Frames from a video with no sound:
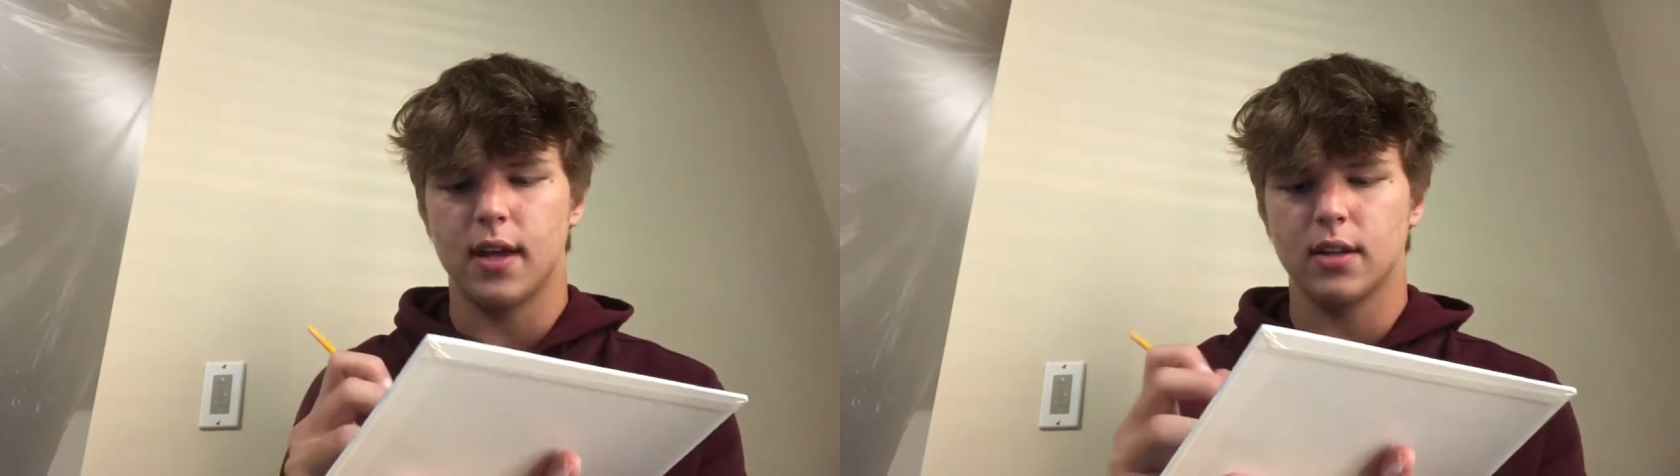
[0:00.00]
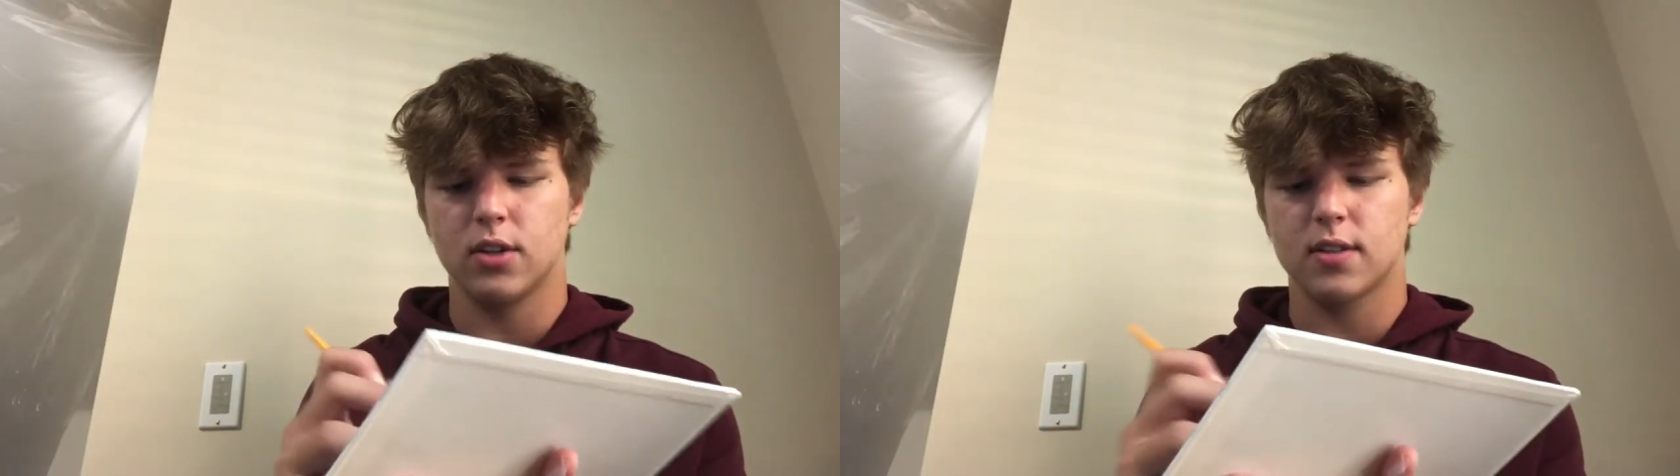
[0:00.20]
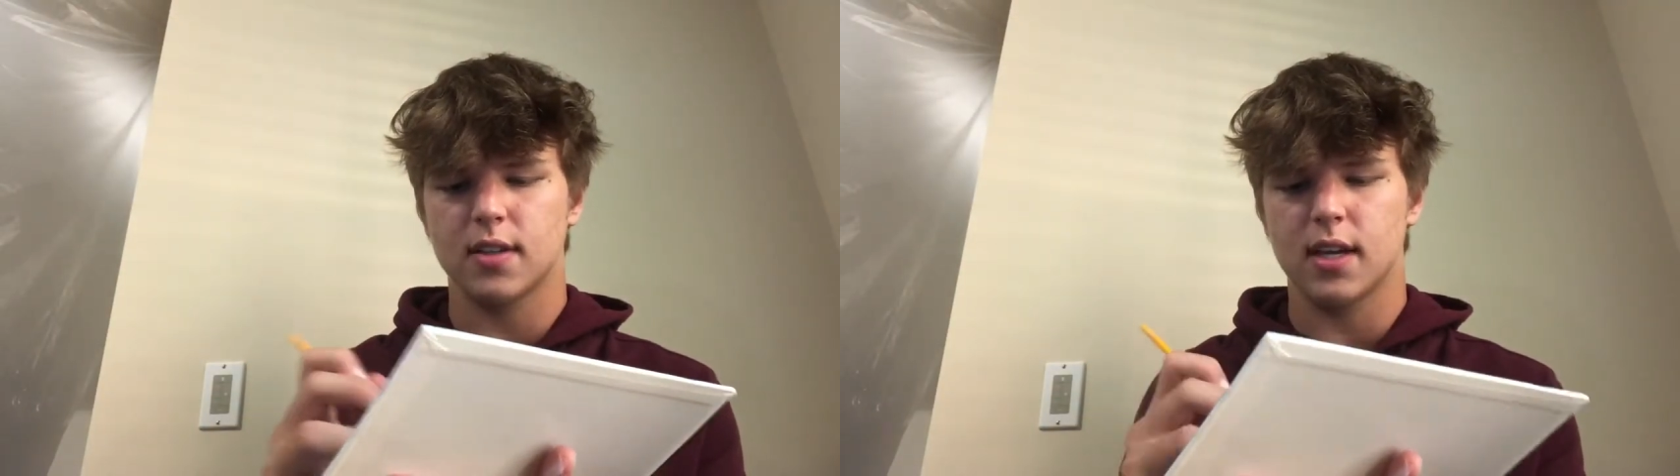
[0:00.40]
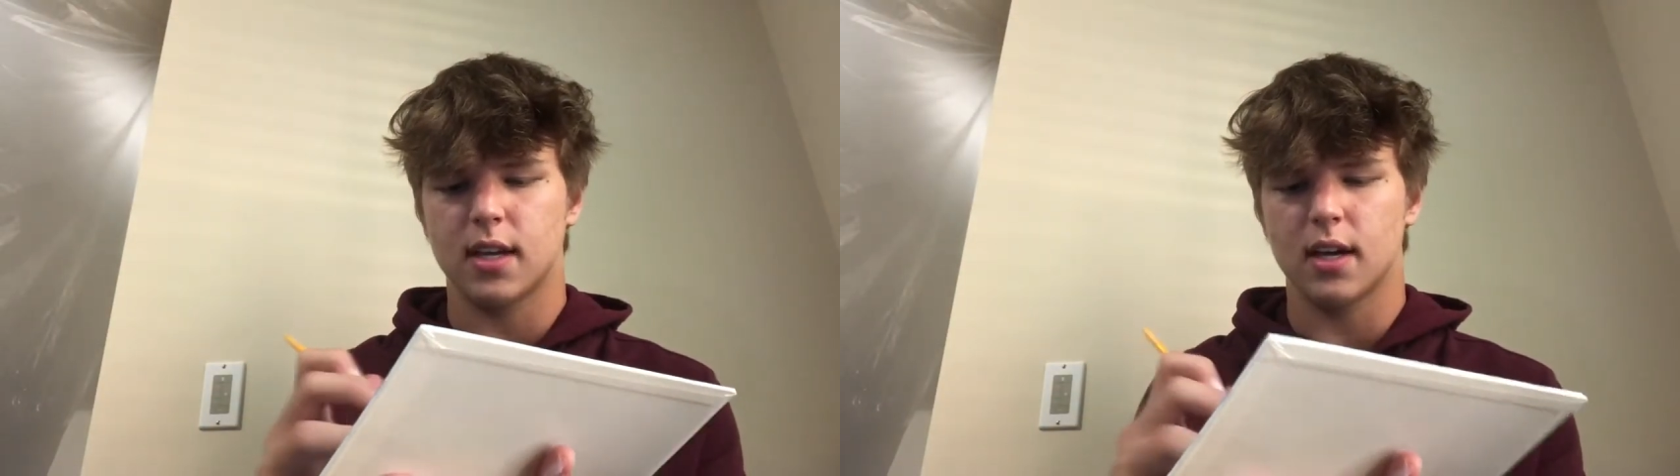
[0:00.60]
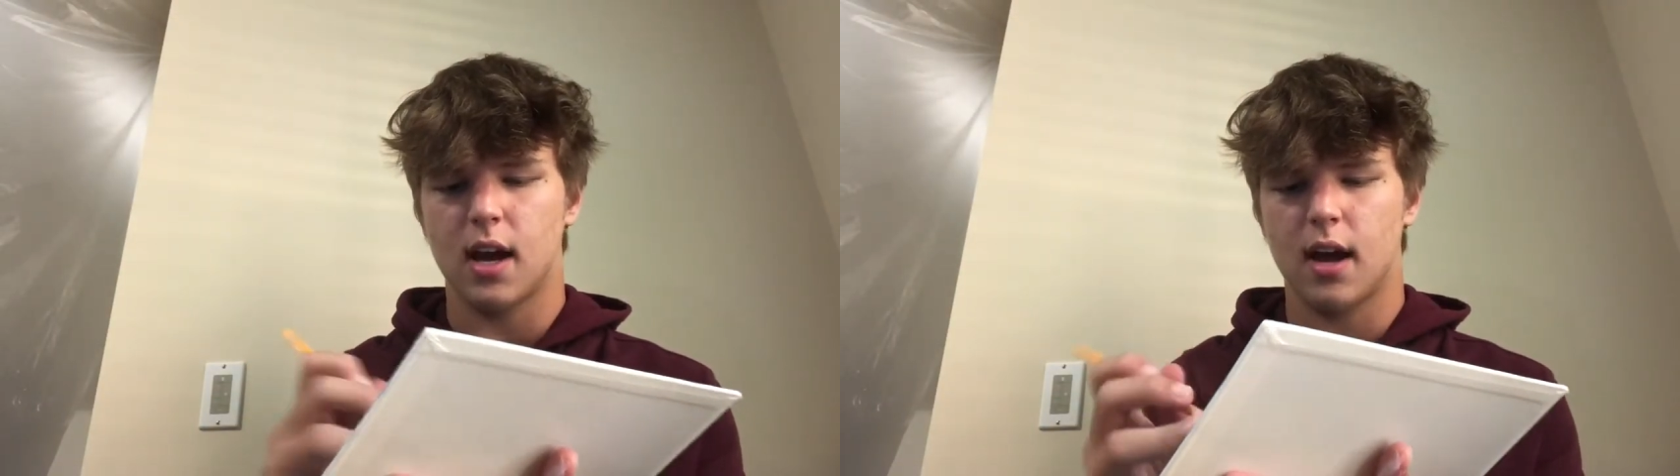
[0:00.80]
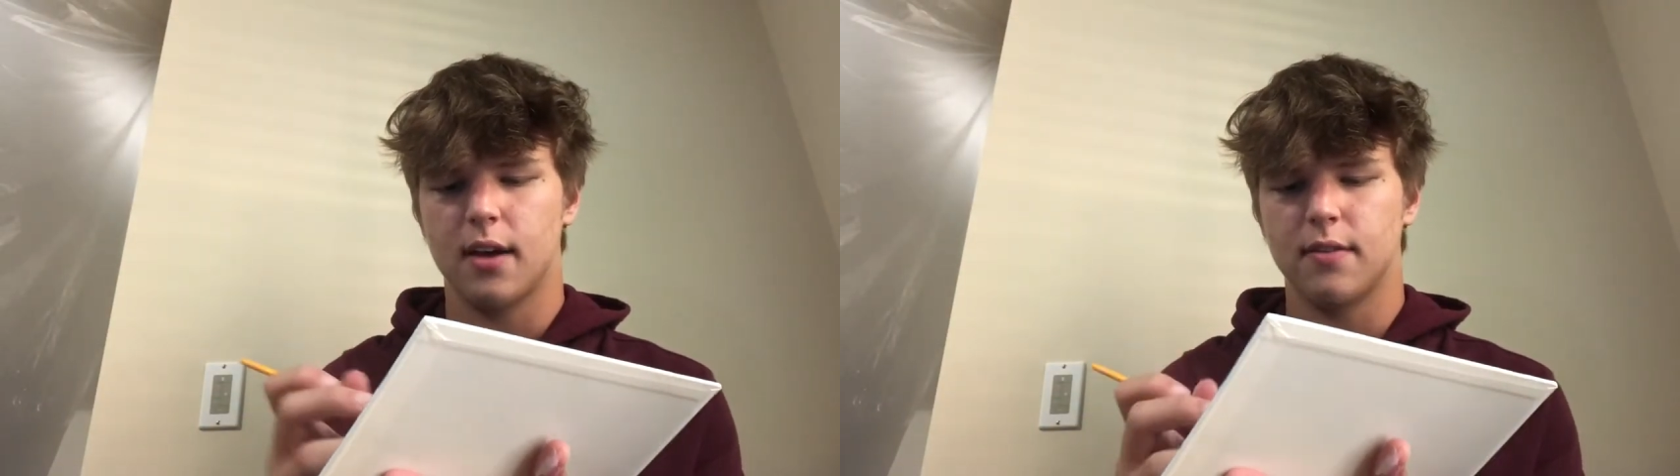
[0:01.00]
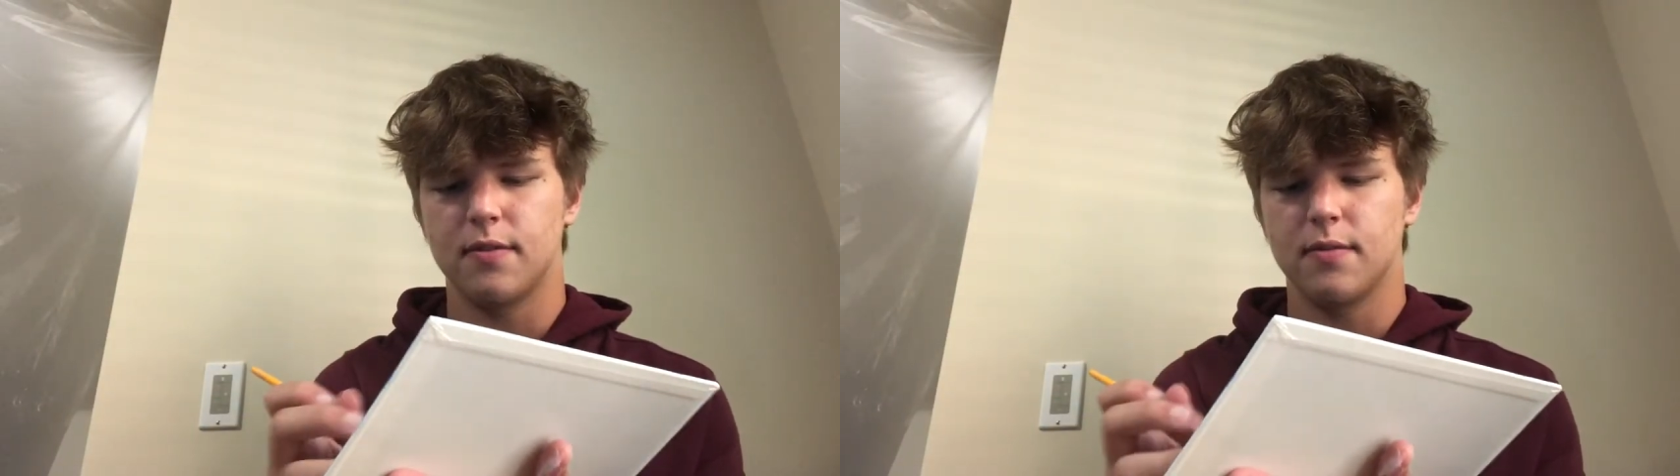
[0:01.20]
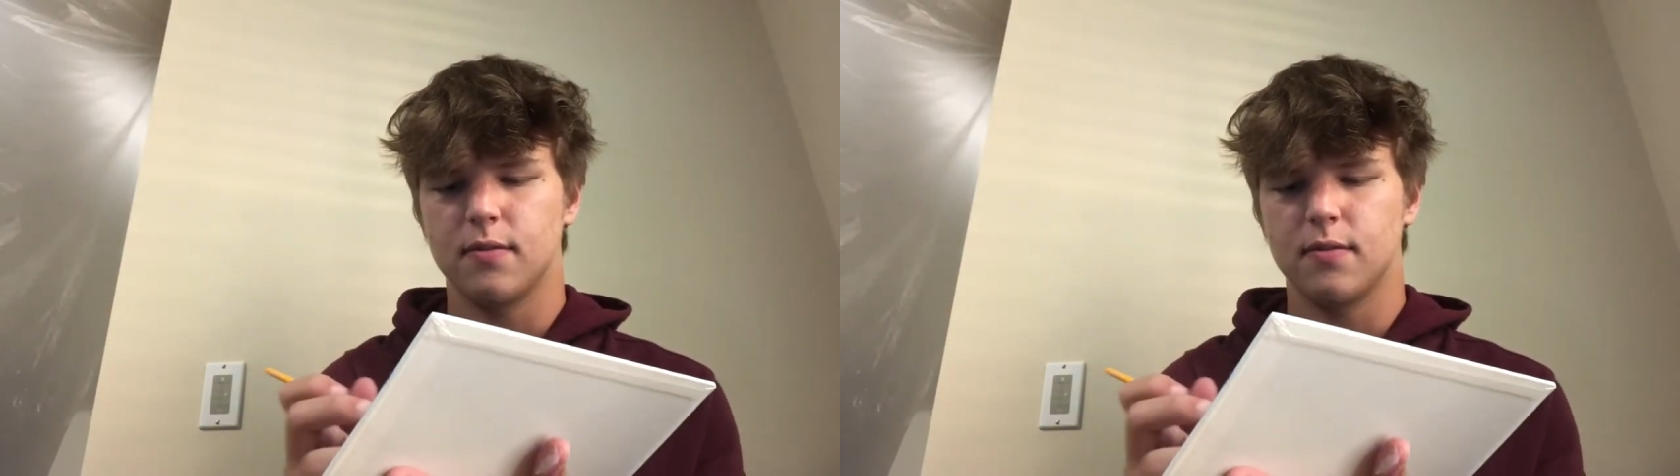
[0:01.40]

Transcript: It looks like I've